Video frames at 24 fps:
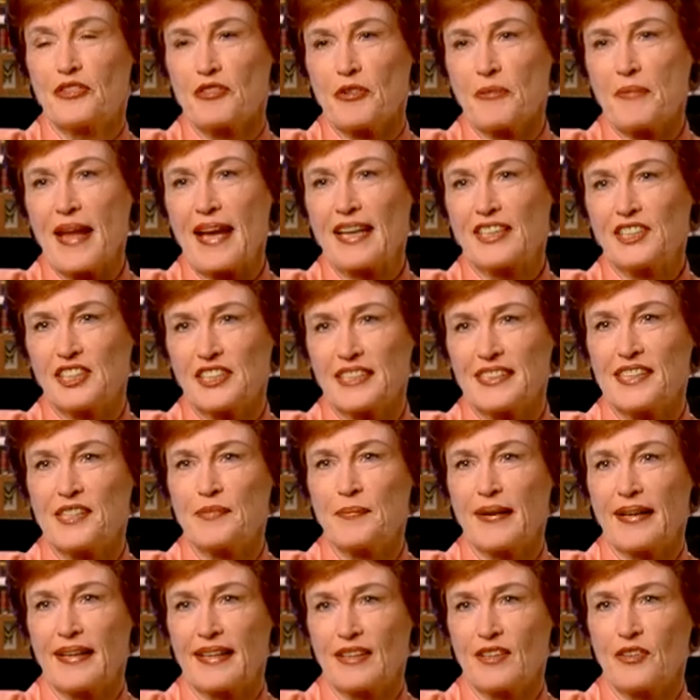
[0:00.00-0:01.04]
from National
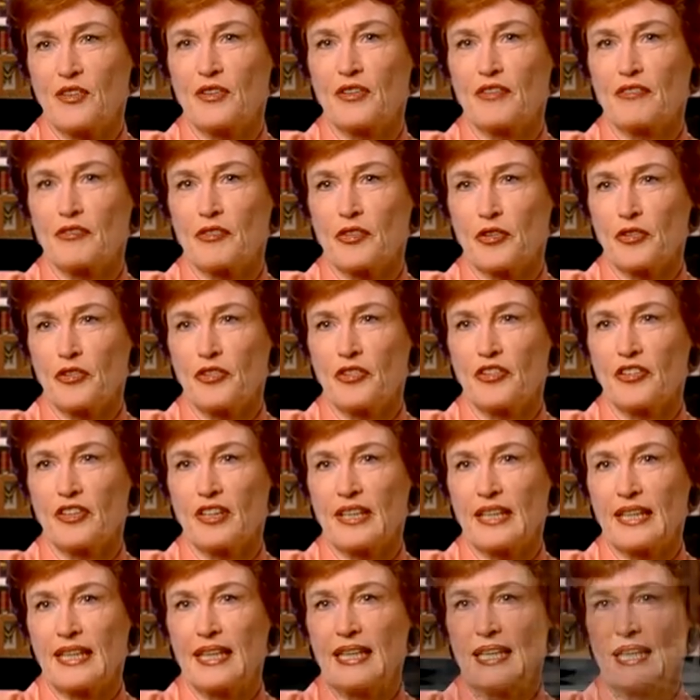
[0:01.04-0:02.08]
Hispanic
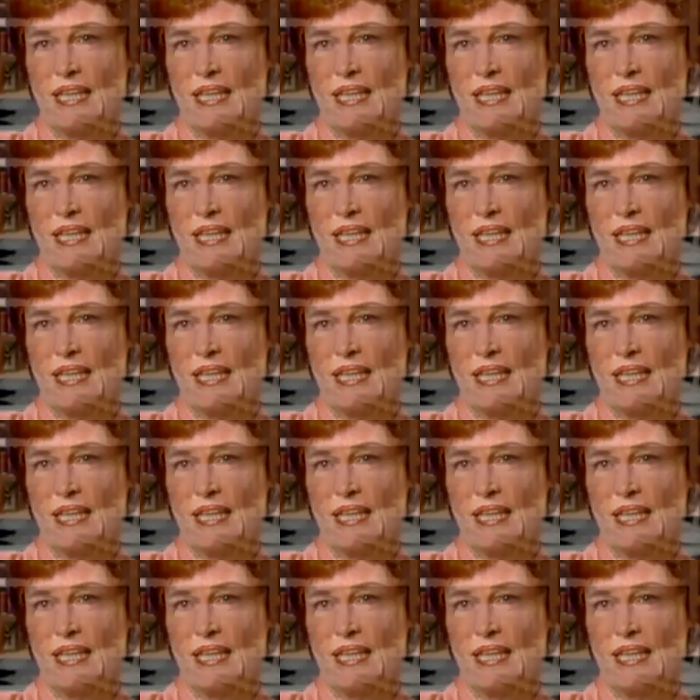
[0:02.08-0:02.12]
University